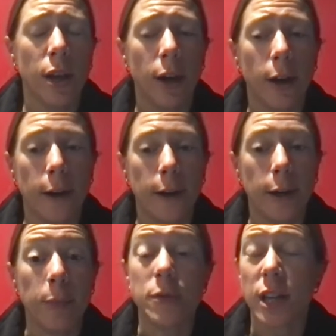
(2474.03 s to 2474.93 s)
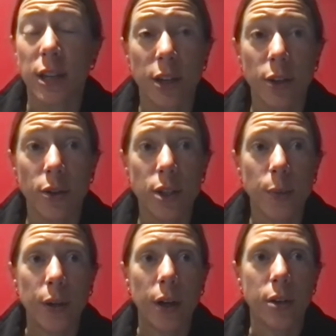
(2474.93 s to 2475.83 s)
Second years in
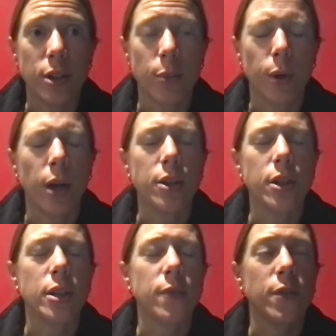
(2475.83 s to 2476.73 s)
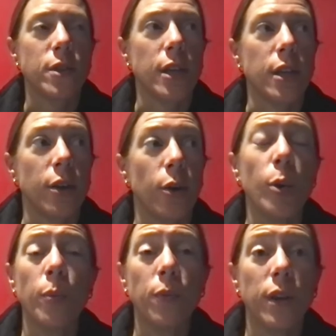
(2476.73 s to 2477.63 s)
regards to projects for taking
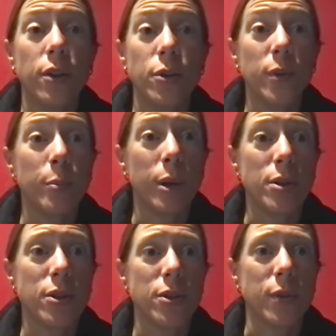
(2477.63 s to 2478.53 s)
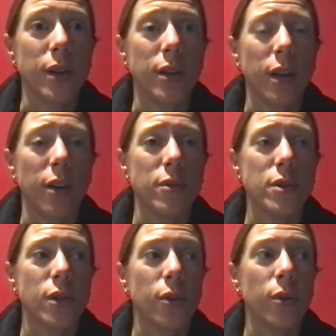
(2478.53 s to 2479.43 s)
home, they're doing puzzles right now.
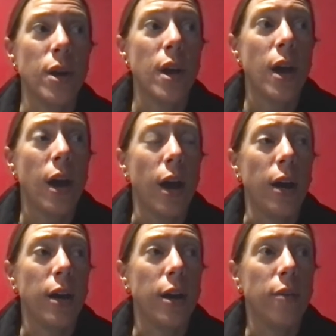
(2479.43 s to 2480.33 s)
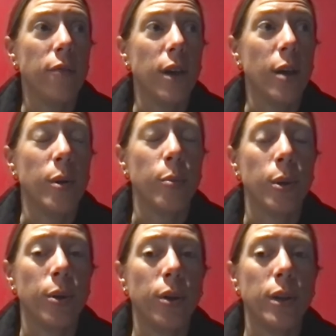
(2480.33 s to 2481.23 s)
So I have a
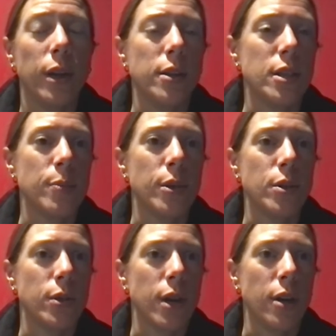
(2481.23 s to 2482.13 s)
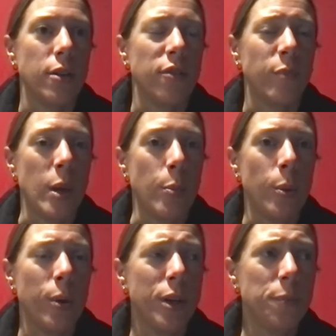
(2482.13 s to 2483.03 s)
printer that has a special kind of
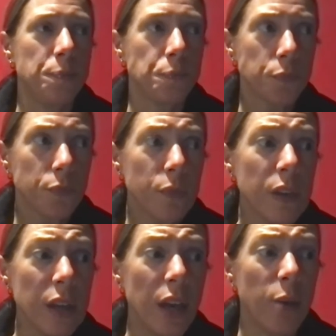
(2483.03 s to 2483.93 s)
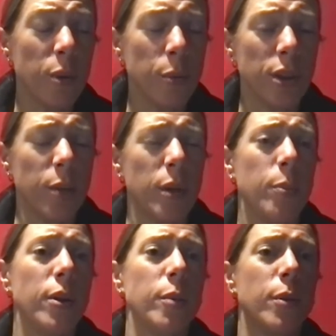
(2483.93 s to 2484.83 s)
paper in it. And we put that
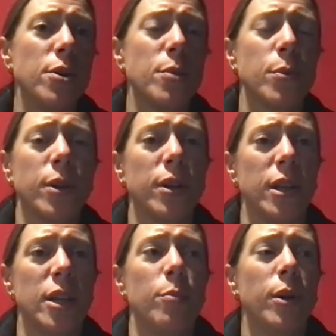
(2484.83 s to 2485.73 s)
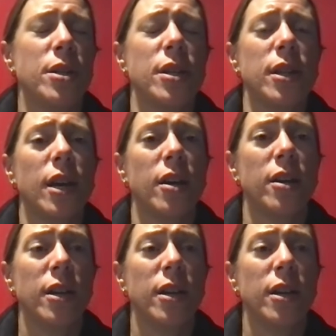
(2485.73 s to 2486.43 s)
paper on the puzzle and put it on the heat press, and that